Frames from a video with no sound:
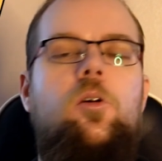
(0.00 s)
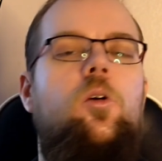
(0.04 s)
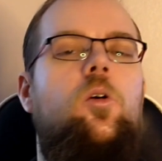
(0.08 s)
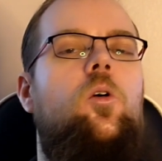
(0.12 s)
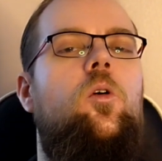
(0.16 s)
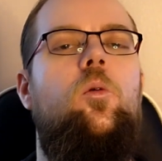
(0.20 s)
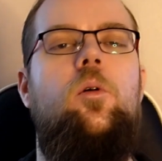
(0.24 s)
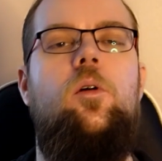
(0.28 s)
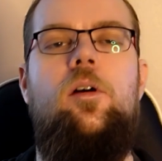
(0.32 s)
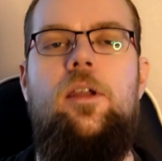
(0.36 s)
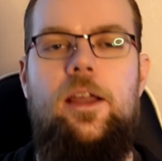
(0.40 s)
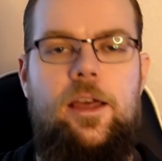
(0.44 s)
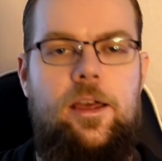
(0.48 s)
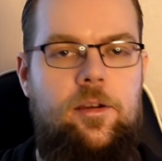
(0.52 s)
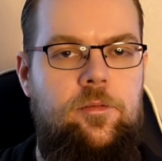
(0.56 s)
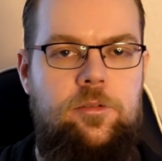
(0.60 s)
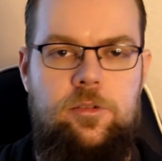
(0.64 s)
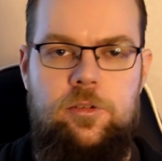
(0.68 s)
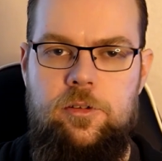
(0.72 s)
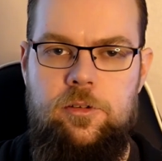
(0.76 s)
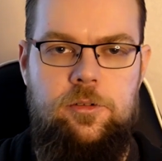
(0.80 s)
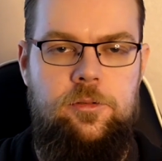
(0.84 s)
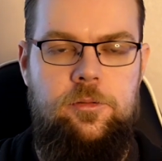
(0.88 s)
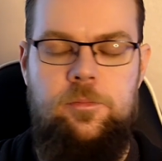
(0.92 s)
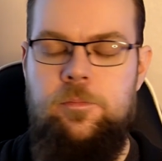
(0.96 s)
or
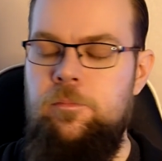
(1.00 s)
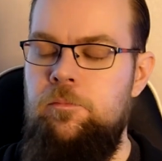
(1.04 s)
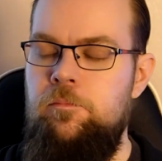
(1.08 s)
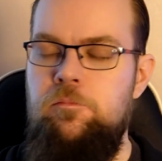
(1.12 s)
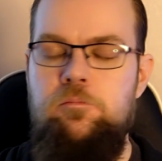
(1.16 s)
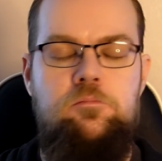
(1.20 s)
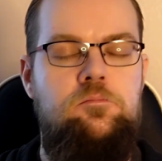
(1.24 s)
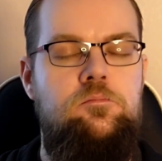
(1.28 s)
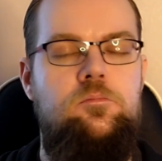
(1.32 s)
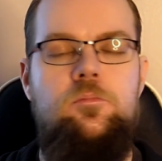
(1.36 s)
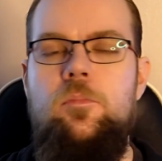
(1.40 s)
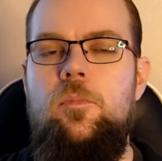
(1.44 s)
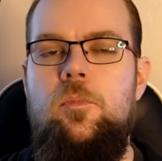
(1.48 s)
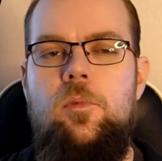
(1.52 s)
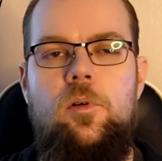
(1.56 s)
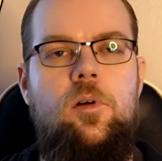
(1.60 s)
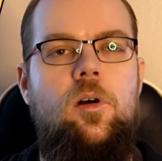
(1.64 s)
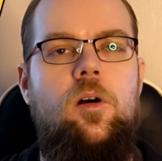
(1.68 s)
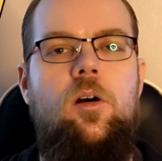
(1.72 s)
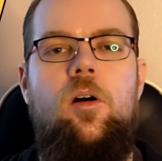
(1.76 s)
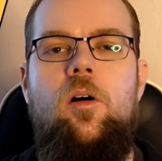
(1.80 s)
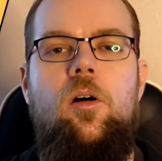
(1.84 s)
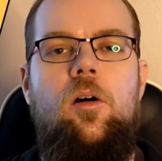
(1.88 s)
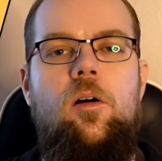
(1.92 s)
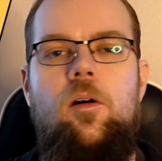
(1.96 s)
whatever
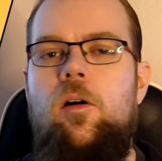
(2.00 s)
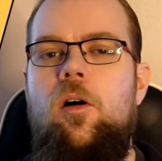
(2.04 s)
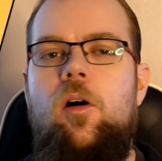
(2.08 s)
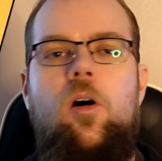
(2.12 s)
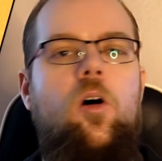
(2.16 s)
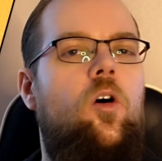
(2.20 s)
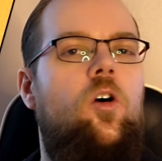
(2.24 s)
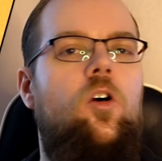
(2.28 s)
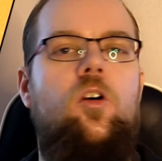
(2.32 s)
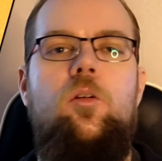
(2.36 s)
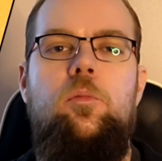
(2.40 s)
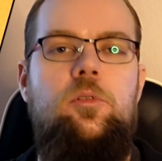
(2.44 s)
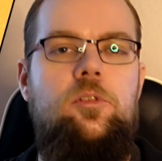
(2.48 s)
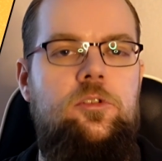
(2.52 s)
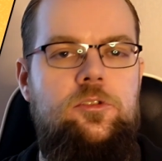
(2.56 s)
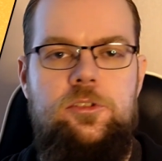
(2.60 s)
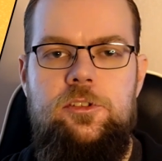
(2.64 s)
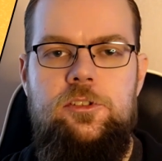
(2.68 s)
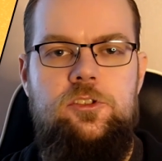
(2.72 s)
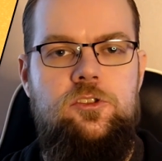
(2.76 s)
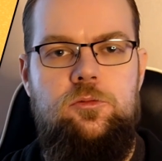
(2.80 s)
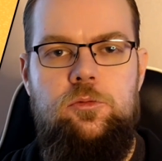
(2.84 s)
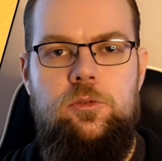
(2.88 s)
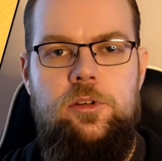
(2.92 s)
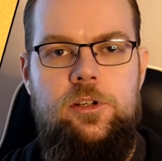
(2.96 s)
horrible
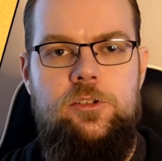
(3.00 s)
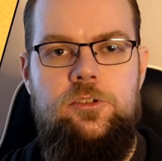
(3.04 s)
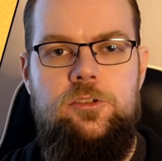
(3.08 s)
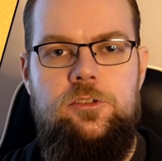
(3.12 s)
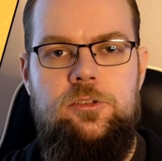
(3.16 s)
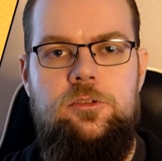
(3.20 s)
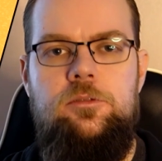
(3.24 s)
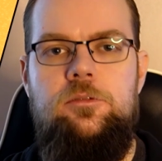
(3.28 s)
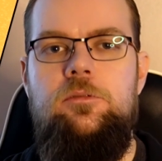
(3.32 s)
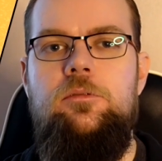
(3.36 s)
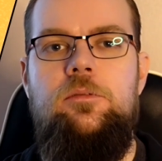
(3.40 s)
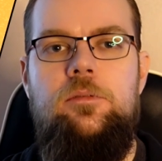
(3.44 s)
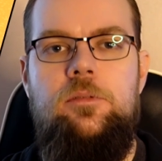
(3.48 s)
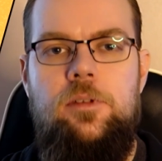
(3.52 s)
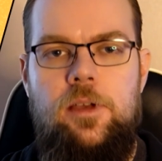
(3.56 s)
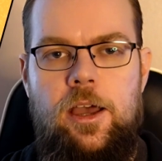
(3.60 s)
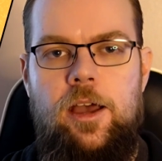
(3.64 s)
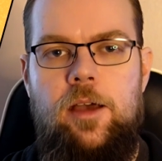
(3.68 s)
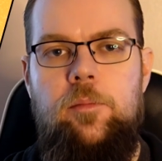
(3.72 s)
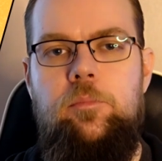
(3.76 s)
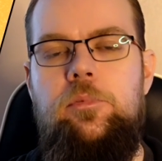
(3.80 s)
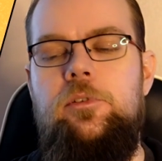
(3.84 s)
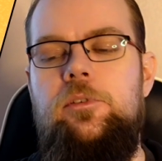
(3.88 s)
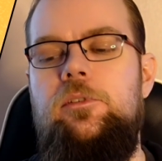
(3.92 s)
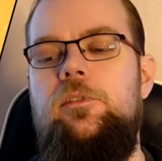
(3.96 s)
situation
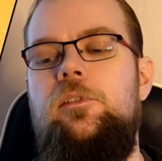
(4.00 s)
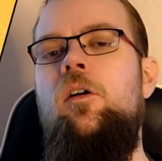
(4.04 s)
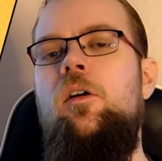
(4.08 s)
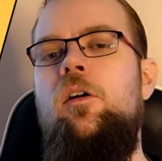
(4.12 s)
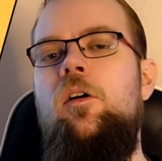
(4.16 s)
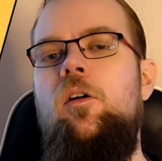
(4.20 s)
happened.